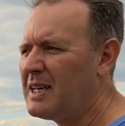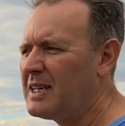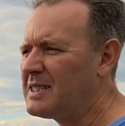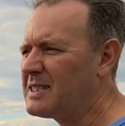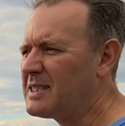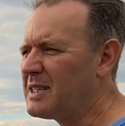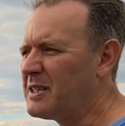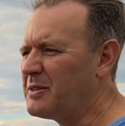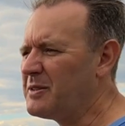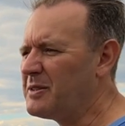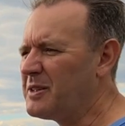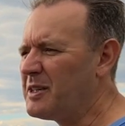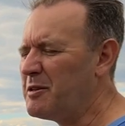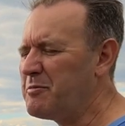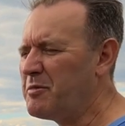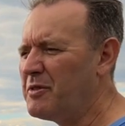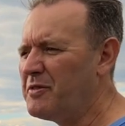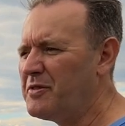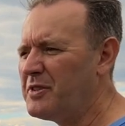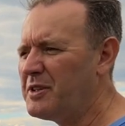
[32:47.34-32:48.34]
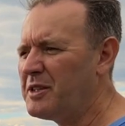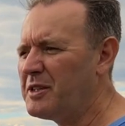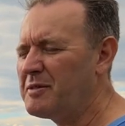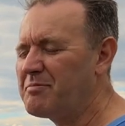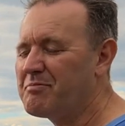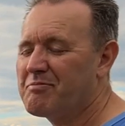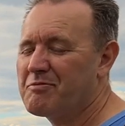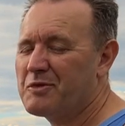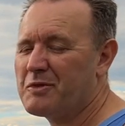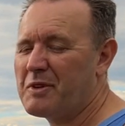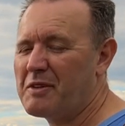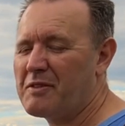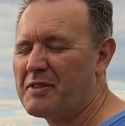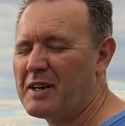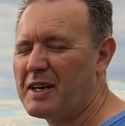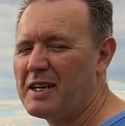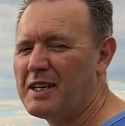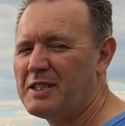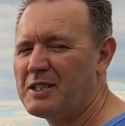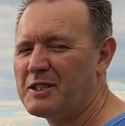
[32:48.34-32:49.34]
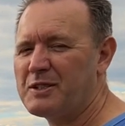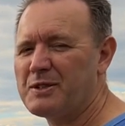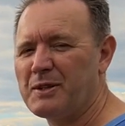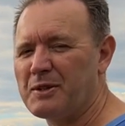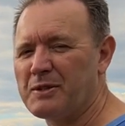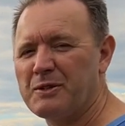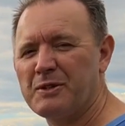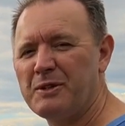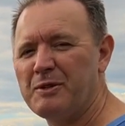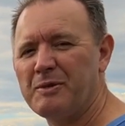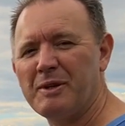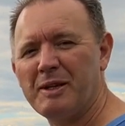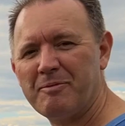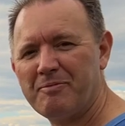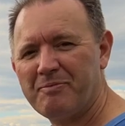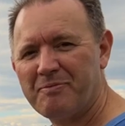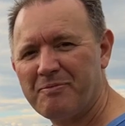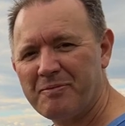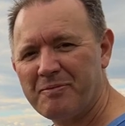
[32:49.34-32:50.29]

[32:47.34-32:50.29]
So I prefer, quite frankly, just not to do it.